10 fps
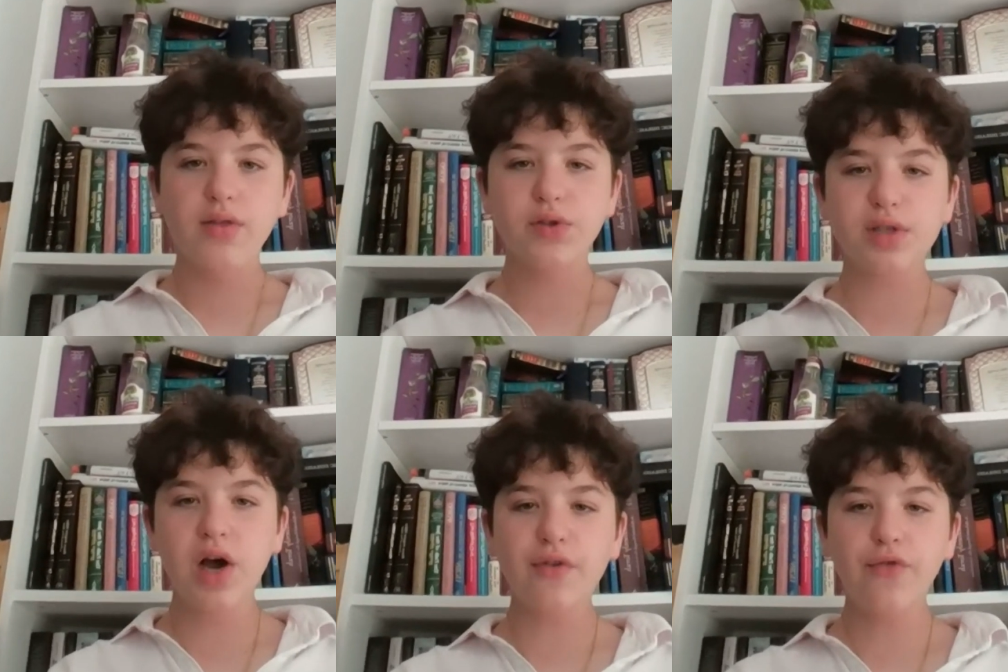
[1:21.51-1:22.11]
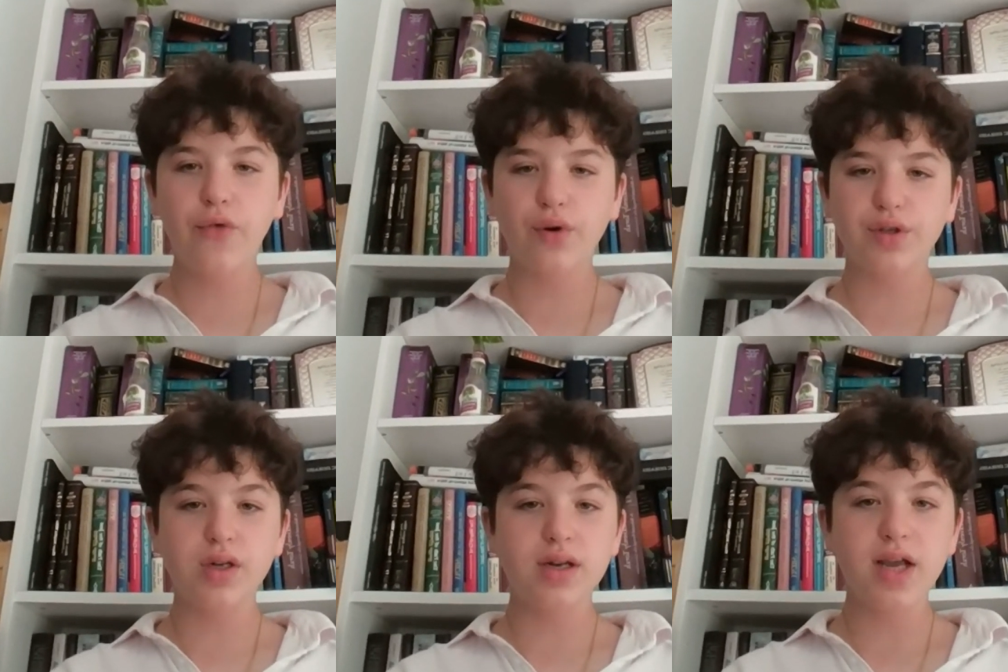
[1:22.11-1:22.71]
The self
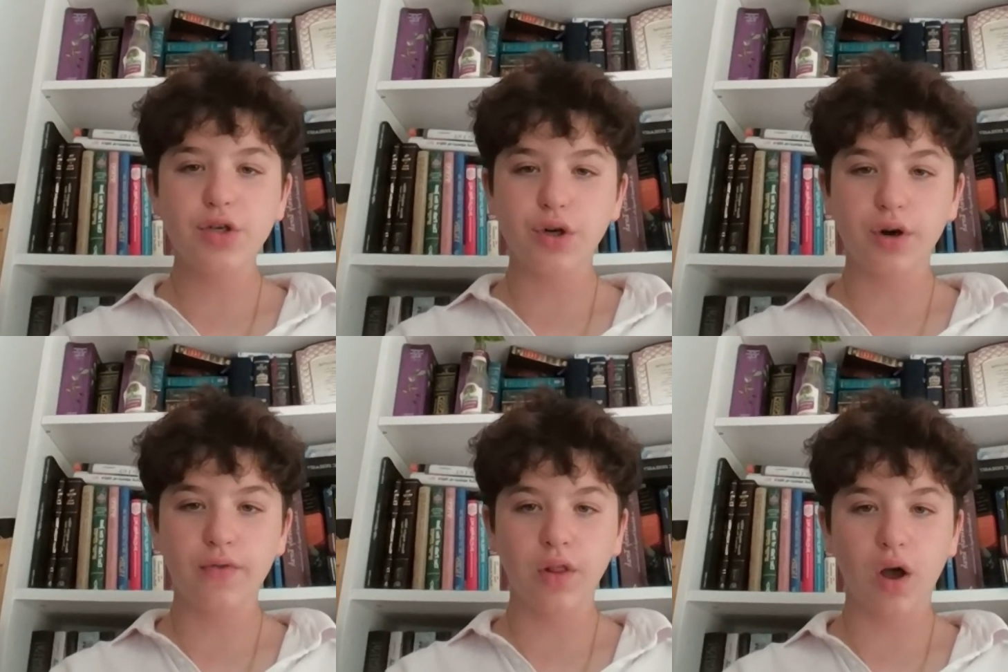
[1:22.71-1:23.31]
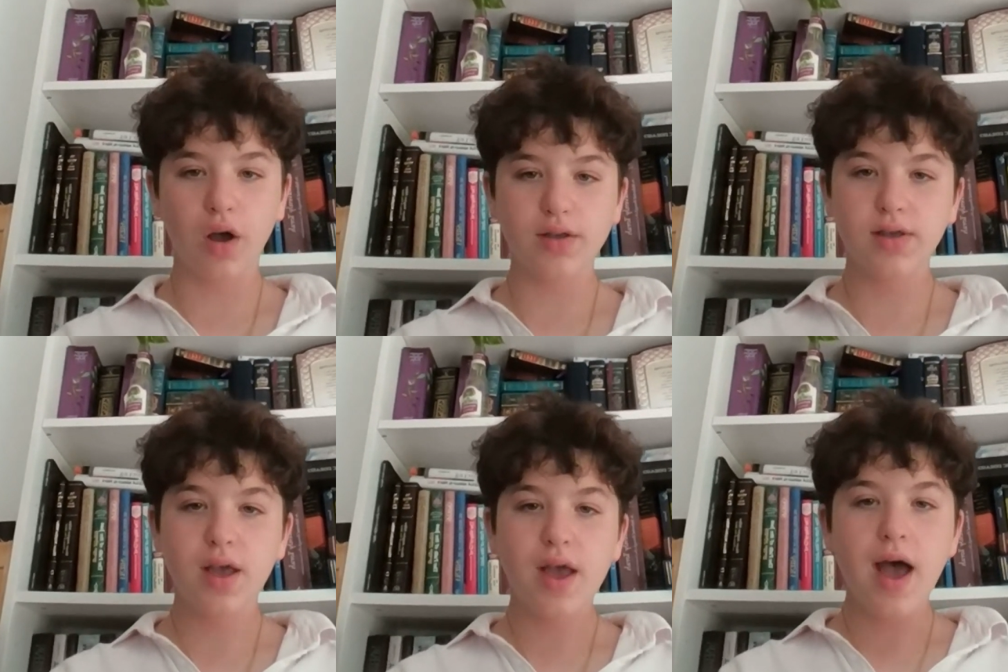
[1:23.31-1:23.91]
enforcing nature of the
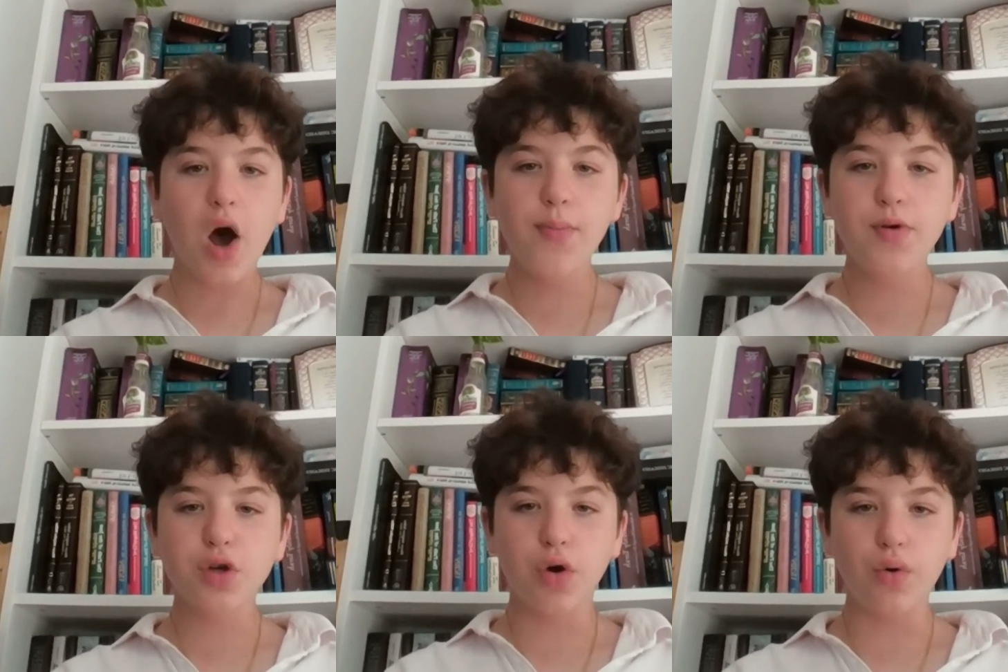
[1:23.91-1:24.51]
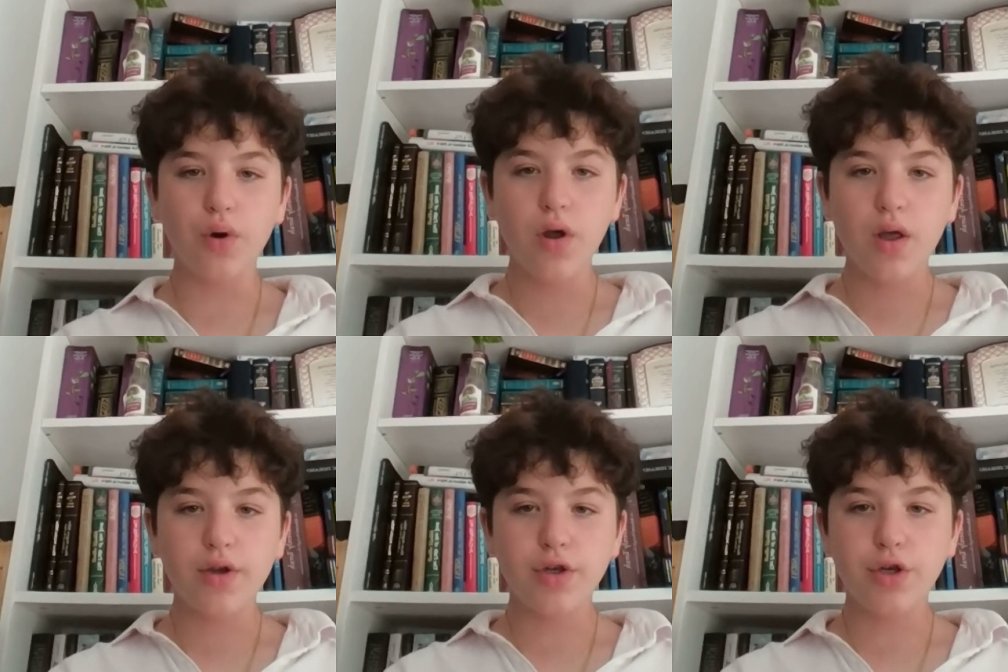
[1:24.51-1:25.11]
laws helped show
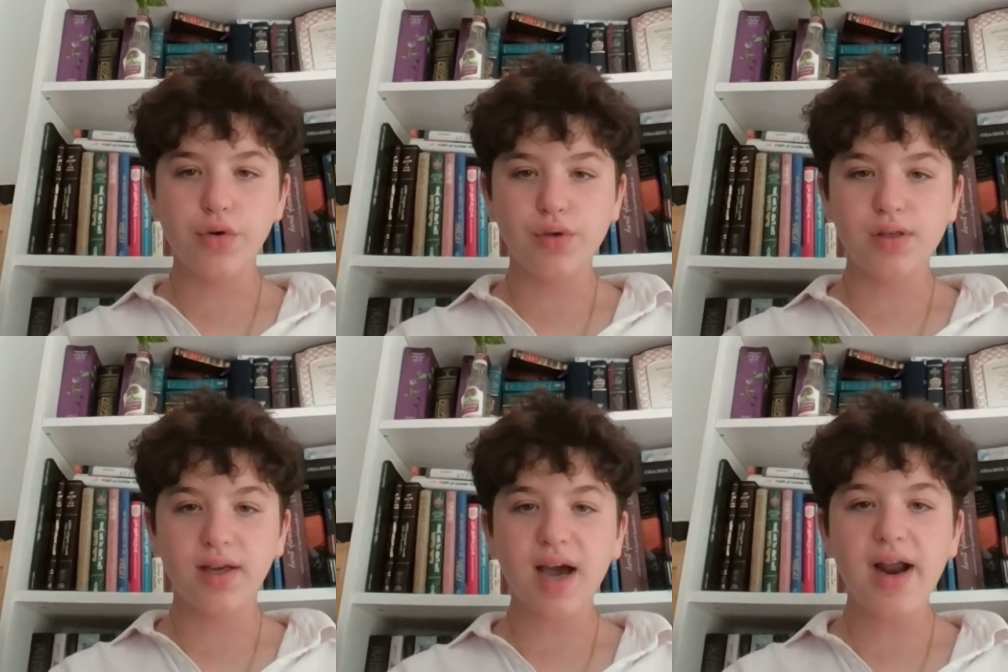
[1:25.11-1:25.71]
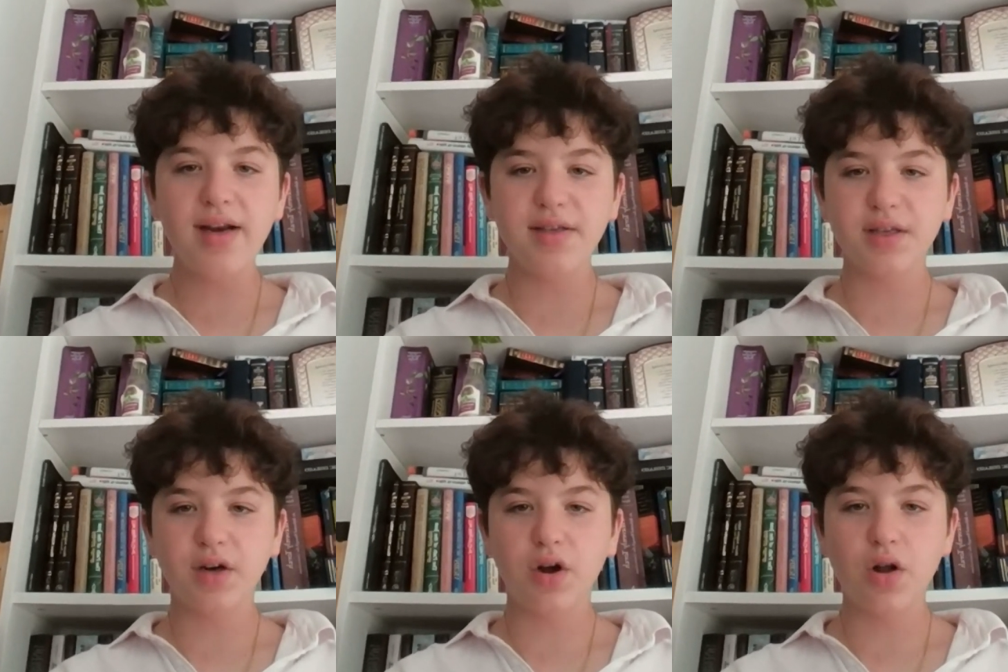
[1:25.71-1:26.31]
the Jews the
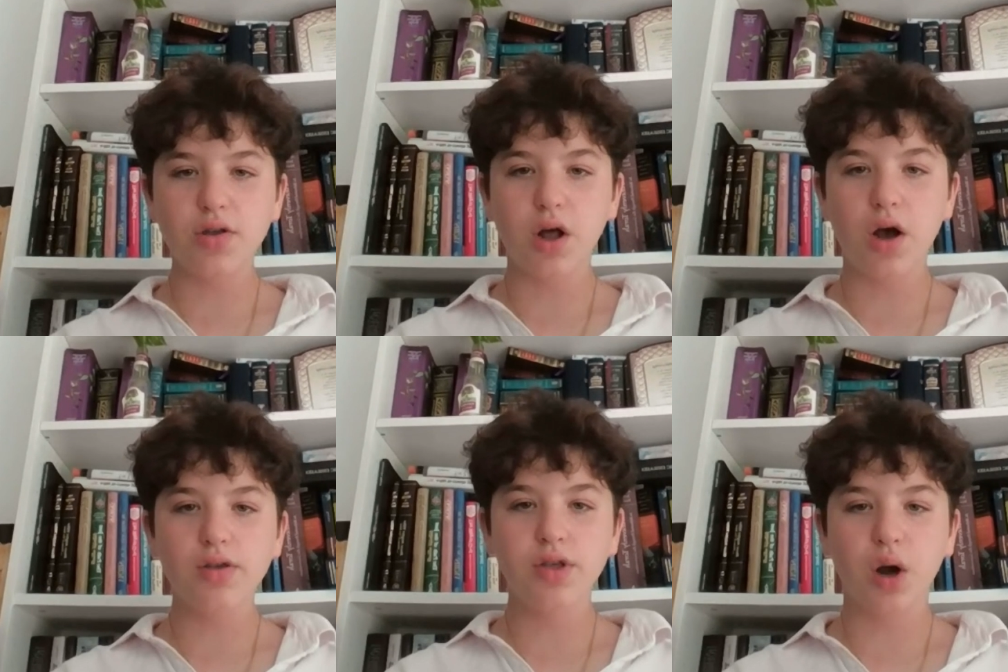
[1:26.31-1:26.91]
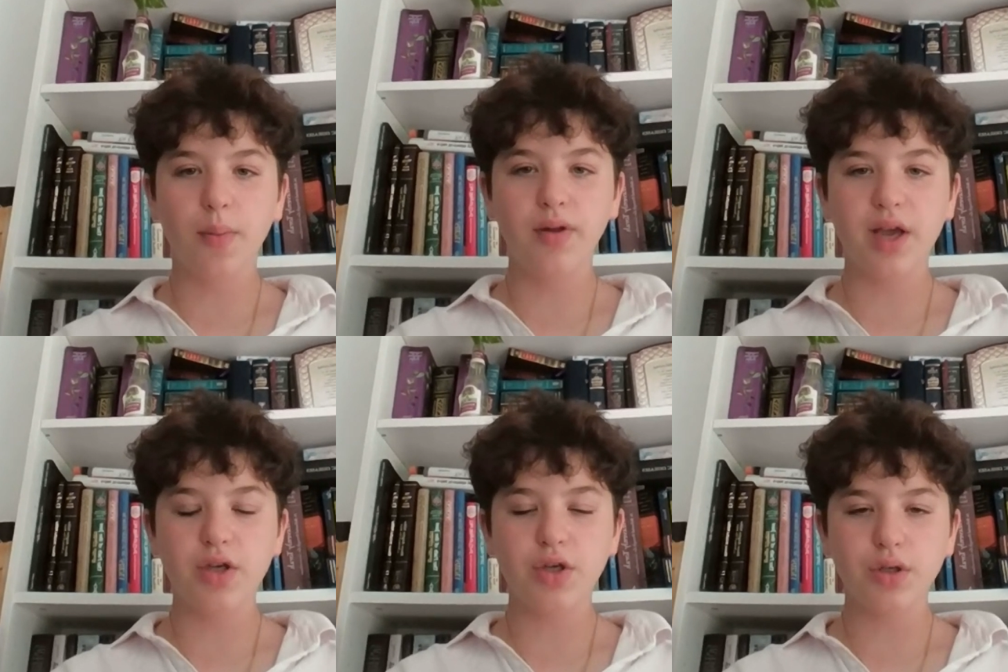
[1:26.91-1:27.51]
kindness in God's laws and
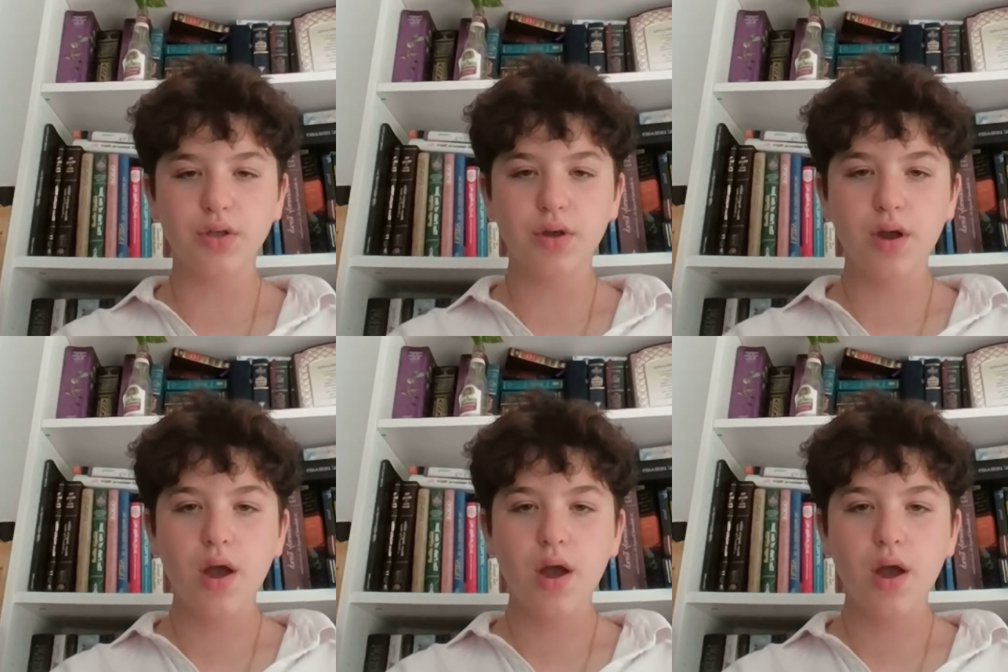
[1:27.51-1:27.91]
obligation.